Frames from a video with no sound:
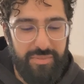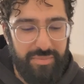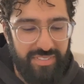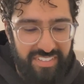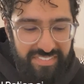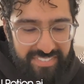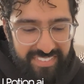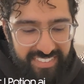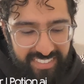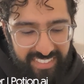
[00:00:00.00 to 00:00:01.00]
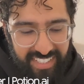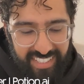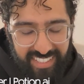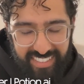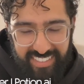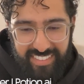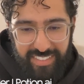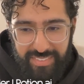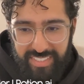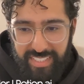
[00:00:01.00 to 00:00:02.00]
Cosmoprof,
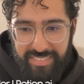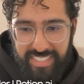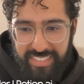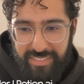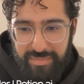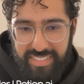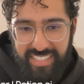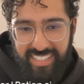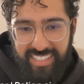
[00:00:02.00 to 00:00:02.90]
we'd love to hear them.